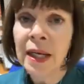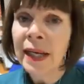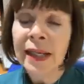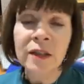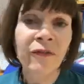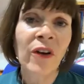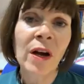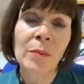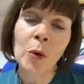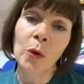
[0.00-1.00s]
It's
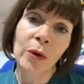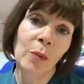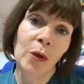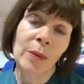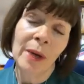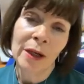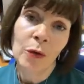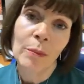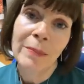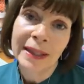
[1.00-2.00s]
far more than what you might
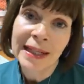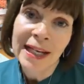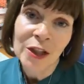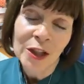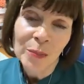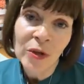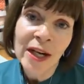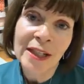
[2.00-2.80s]
call middle-age spread.